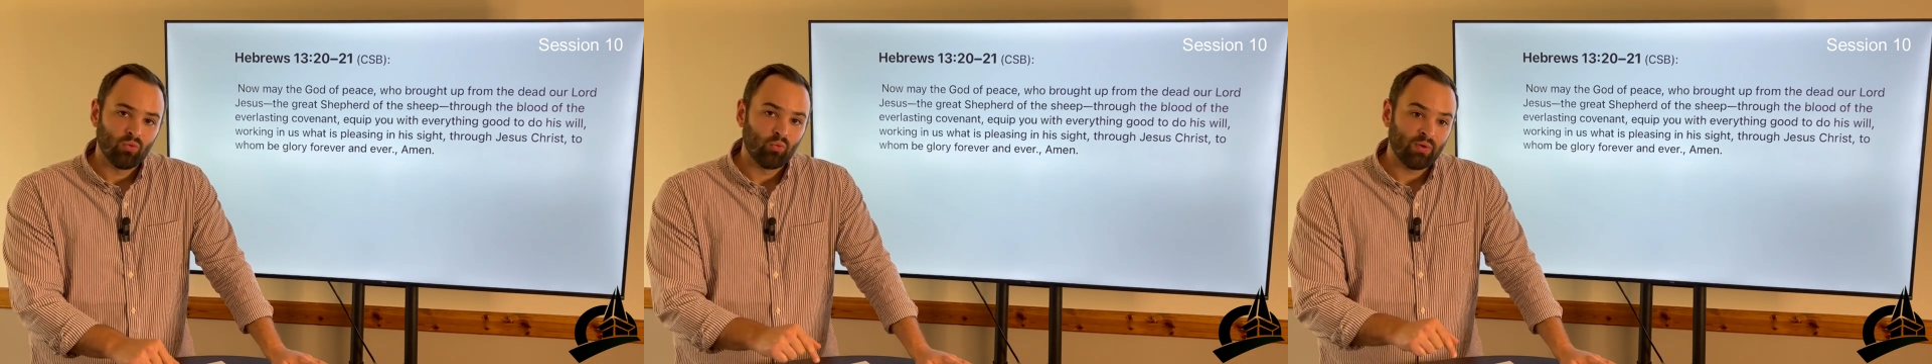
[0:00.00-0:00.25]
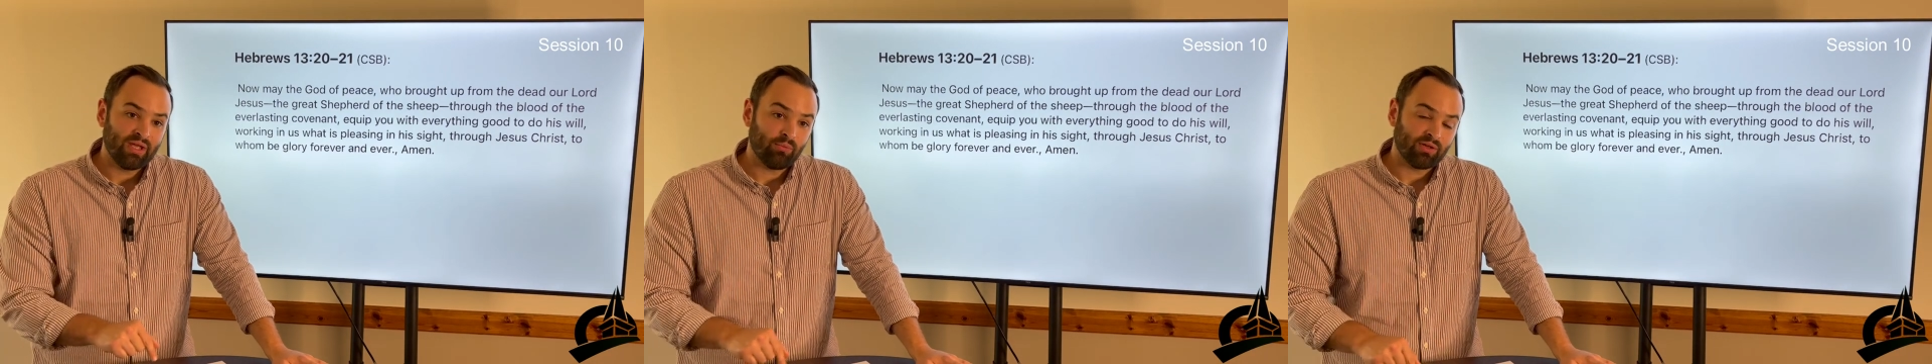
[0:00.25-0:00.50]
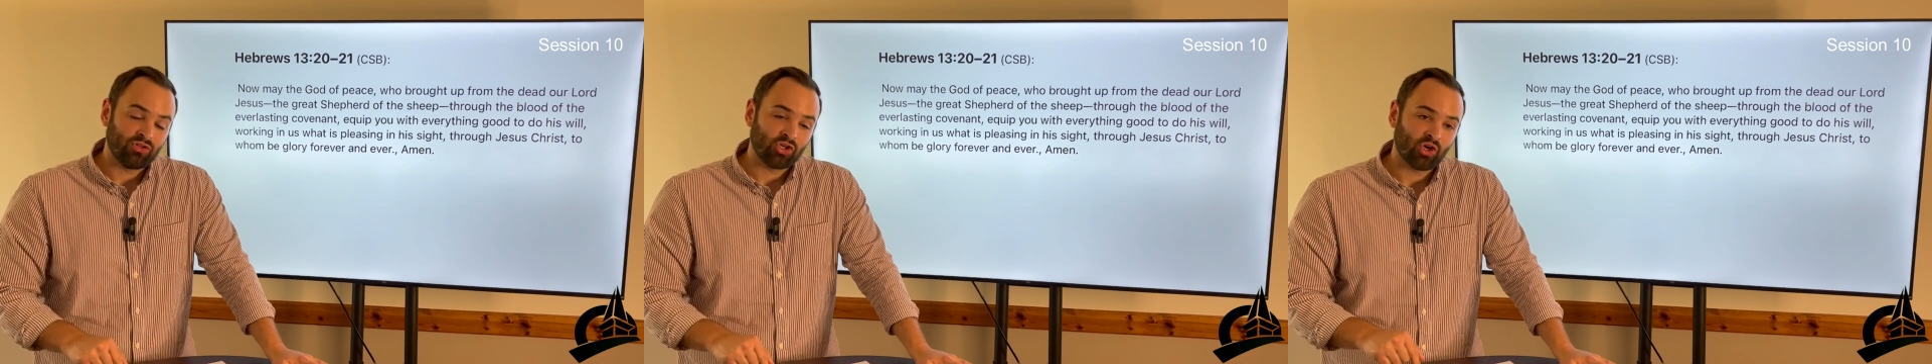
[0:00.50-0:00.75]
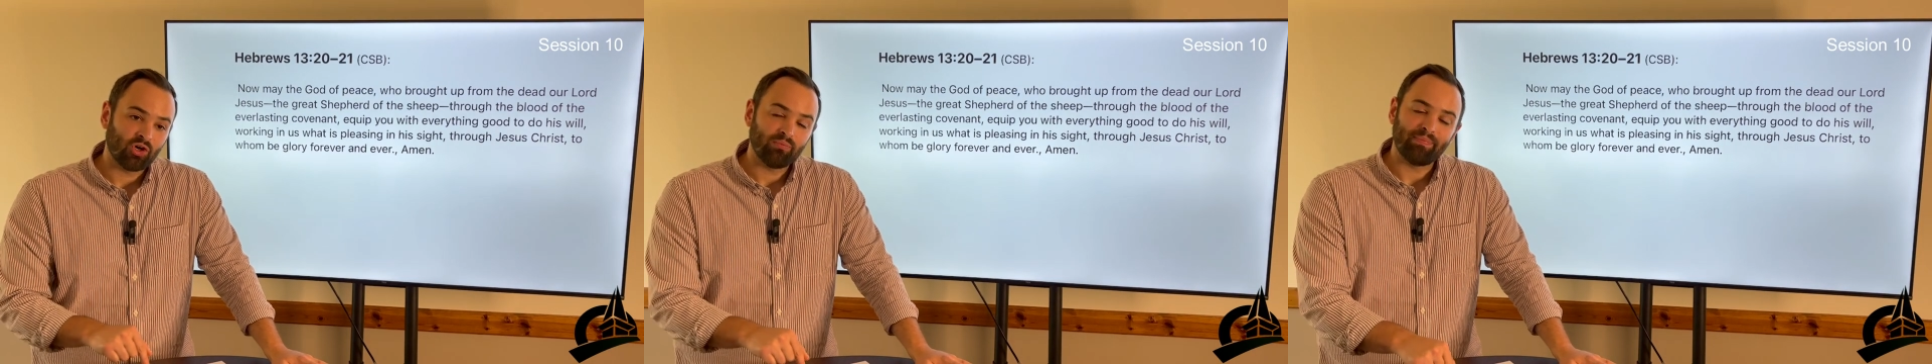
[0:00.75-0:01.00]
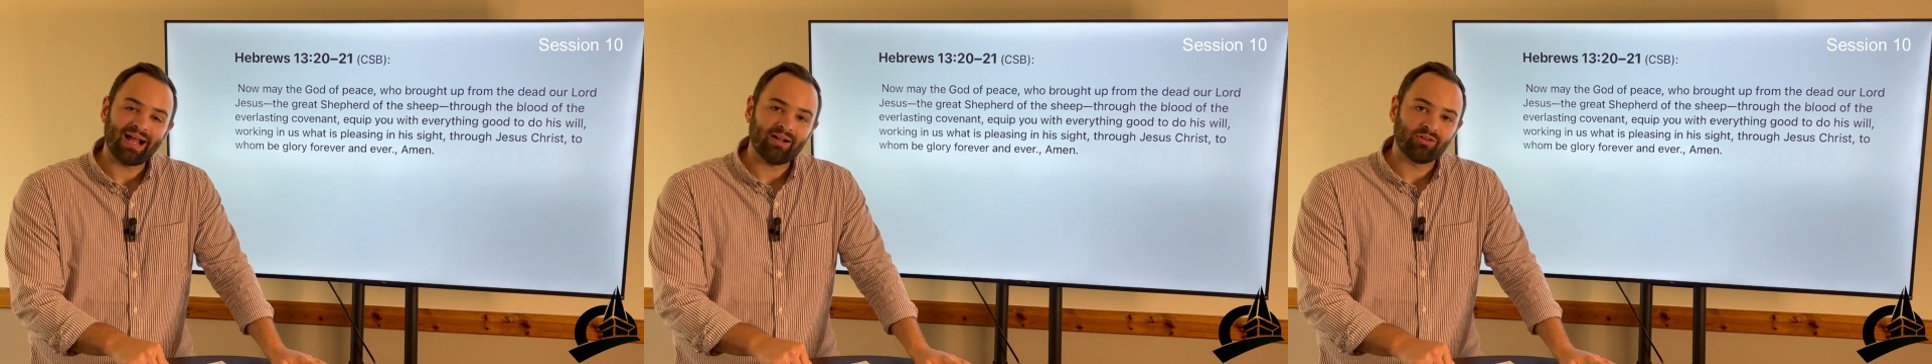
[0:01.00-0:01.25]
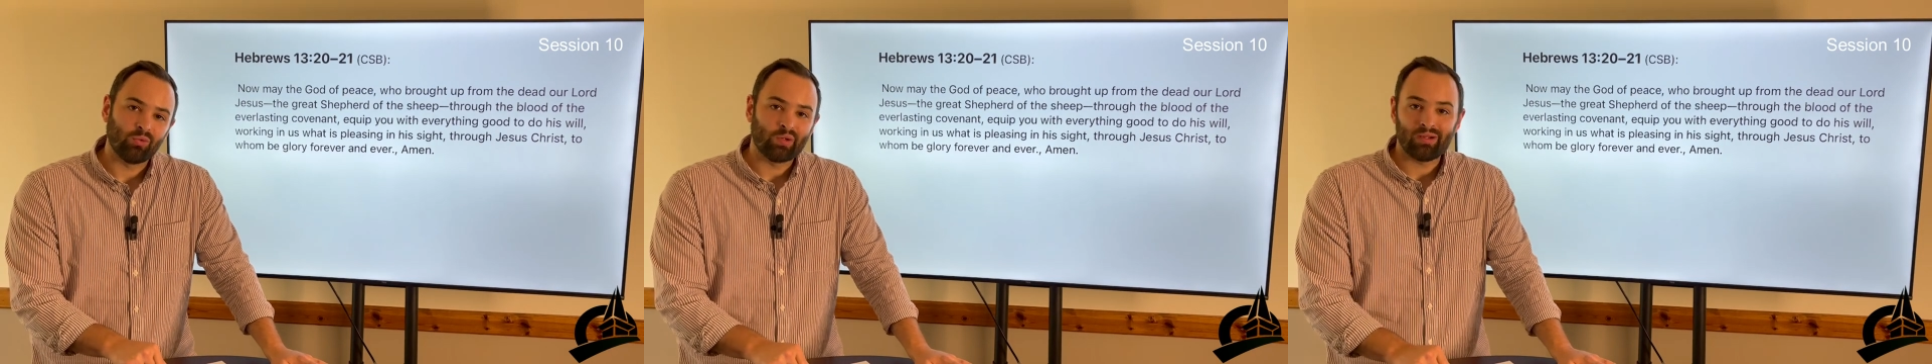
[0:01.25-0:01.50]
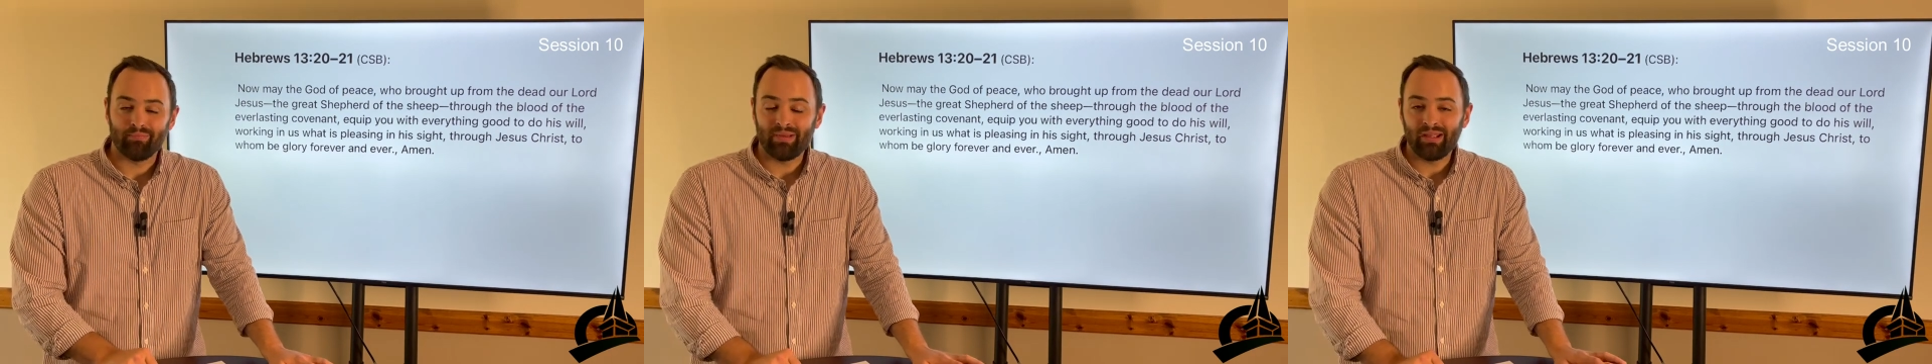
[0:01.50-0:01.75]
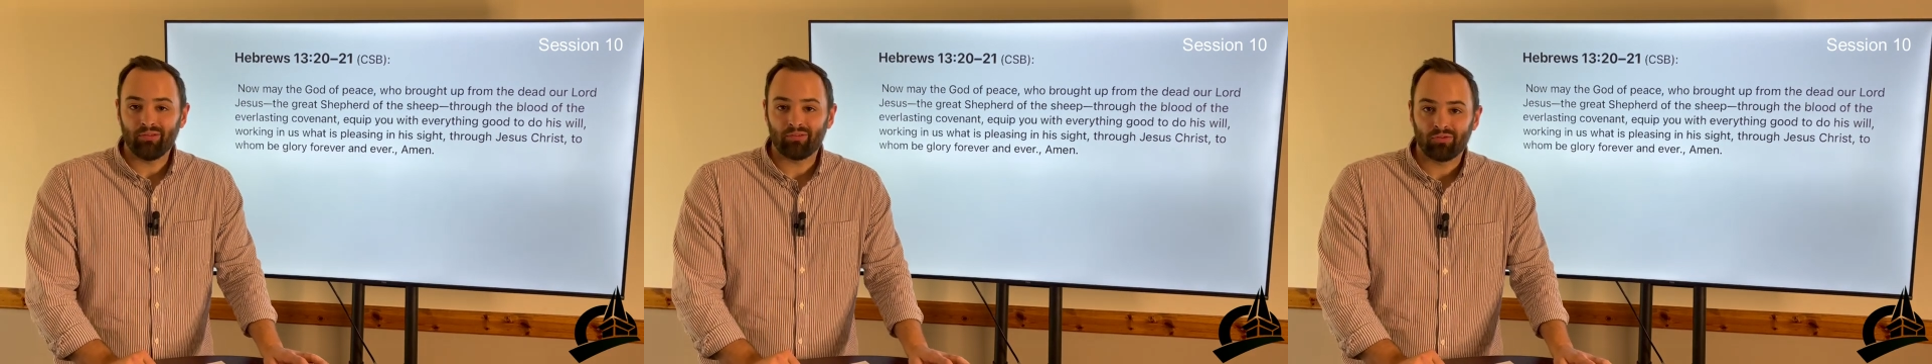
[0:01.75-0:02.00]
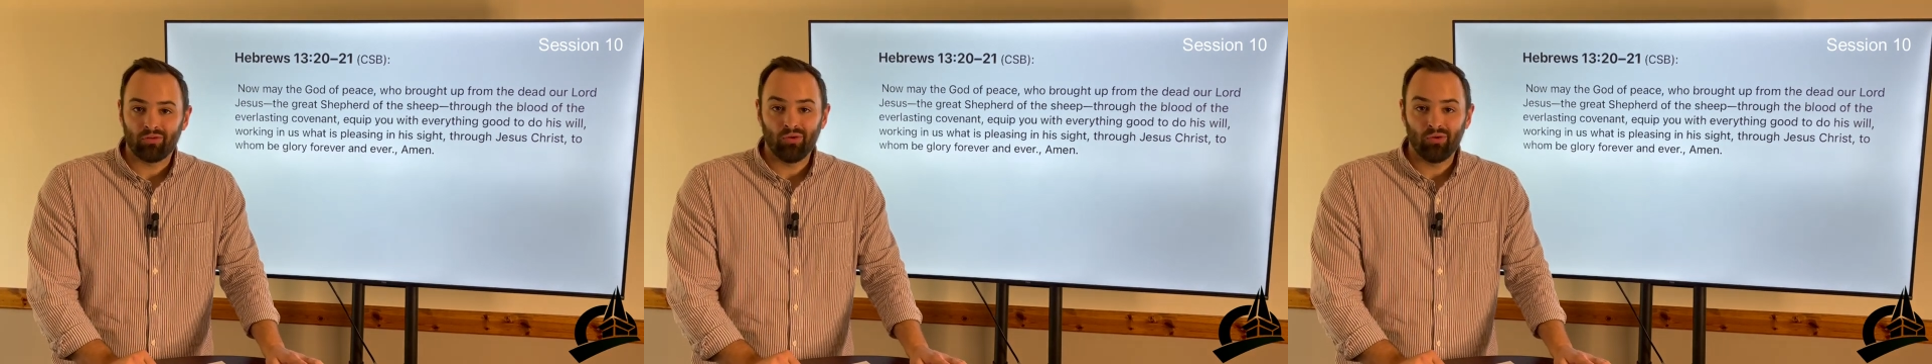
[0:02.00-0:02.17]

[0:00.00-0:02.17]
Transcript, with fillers: We return back to what it means